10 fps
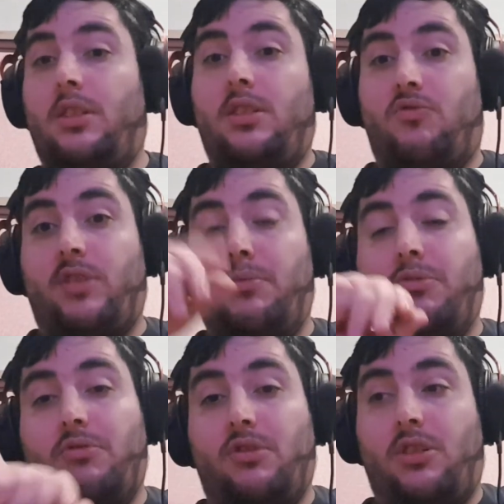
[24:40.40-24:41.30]
the
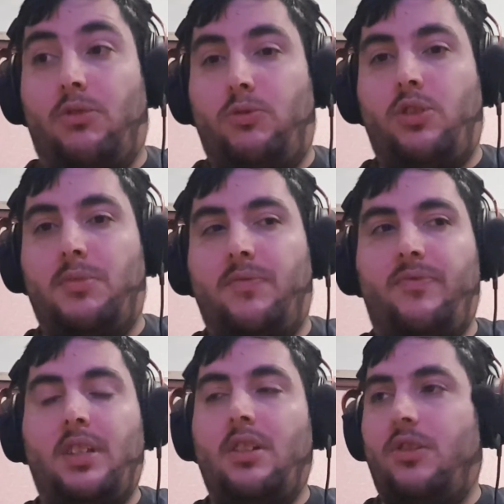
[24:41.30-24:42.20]
rebooted Ultimate.
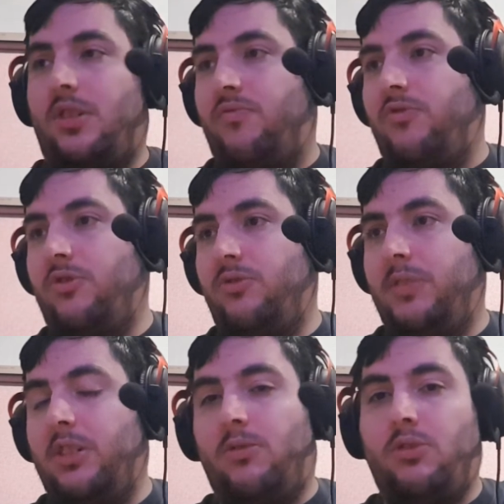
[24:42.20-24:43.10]
So
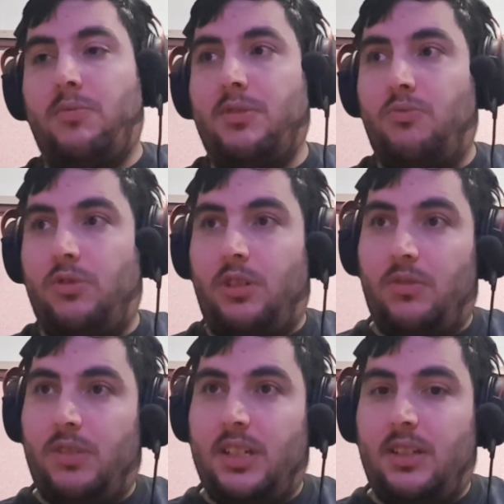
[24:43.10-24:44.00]
Ruby Ultimate would go
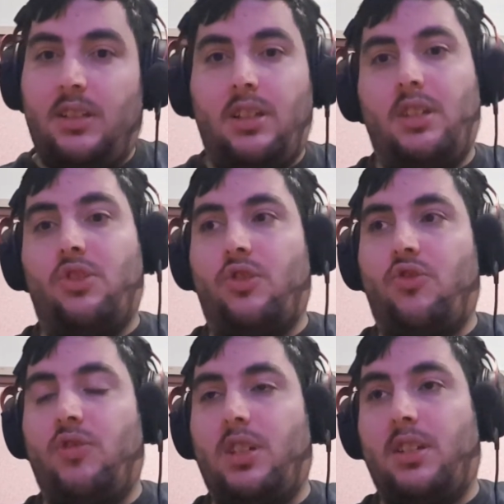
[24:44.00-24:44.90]
down in
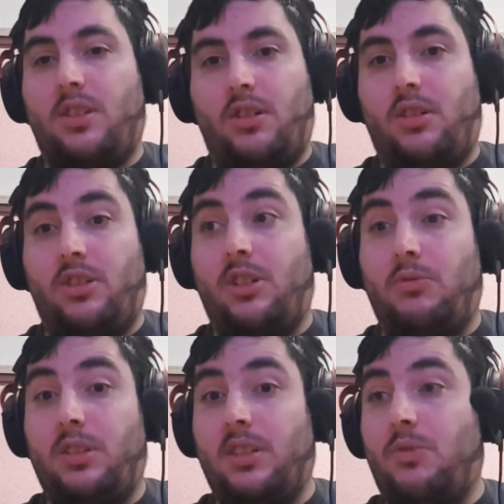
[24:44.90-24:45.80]
history as, oh, you know
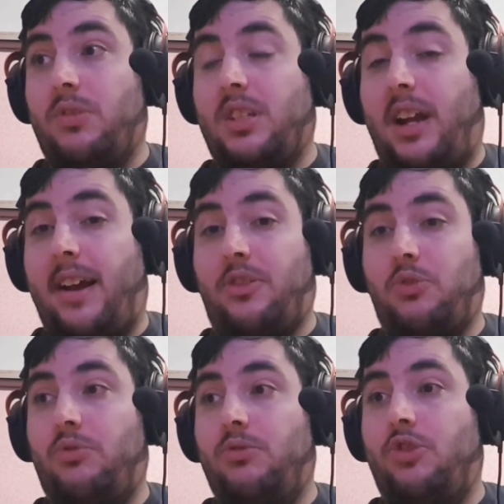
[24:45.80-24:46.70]
what, this was an actual
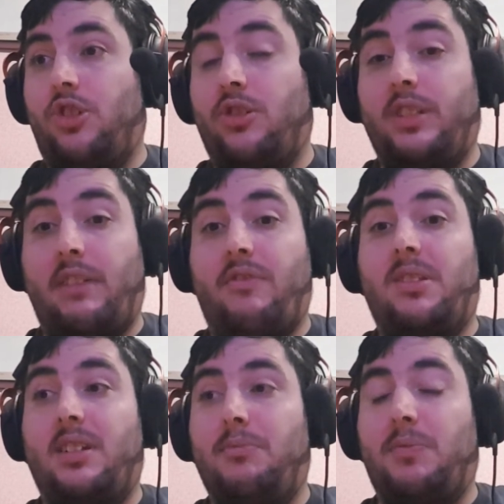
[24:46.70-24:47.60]
good show, they
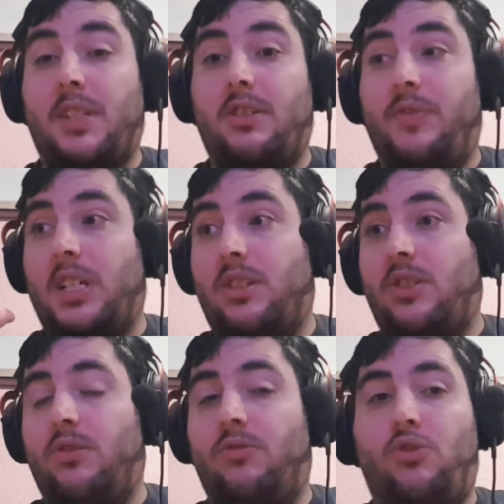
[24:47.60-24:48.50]
redeemed themselves, it's
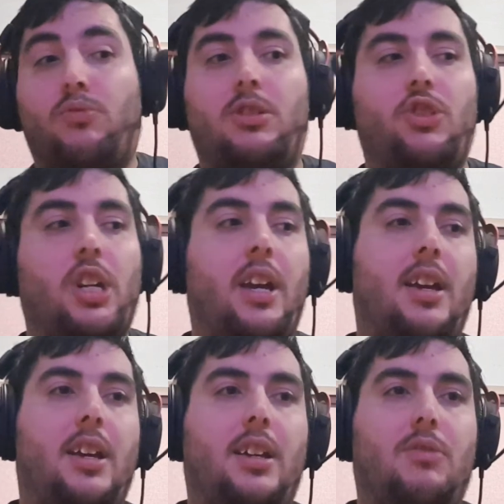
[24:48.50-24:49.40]
so good to watch.
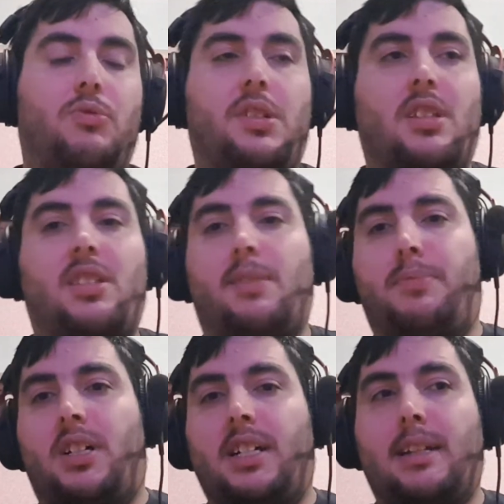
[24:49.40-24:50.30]
it was
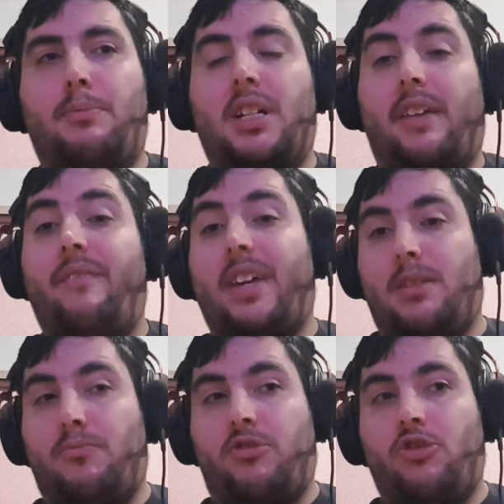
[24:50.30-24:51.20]
inspired by the
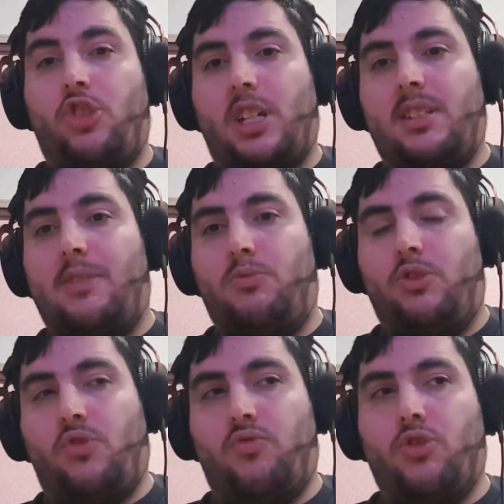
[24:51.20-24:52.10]
fan project that
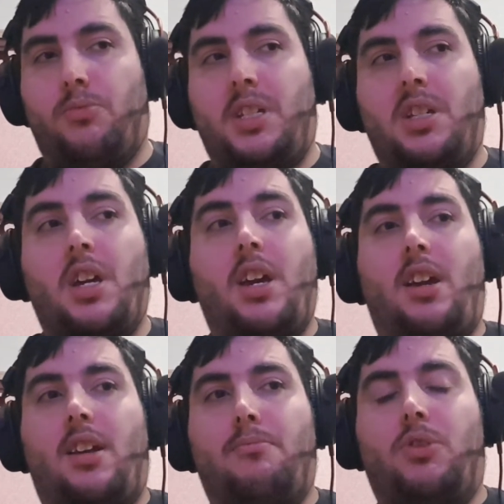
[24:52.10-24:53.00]
was Ruby
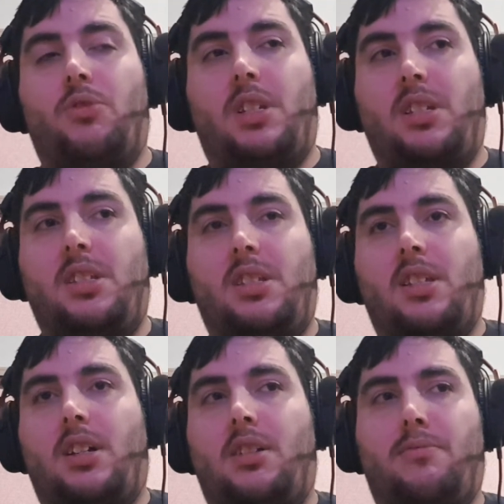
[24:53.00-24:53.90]
and Monty's
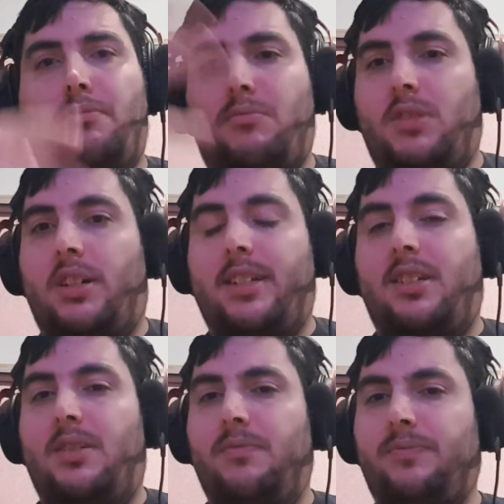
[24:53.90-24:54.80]
idea.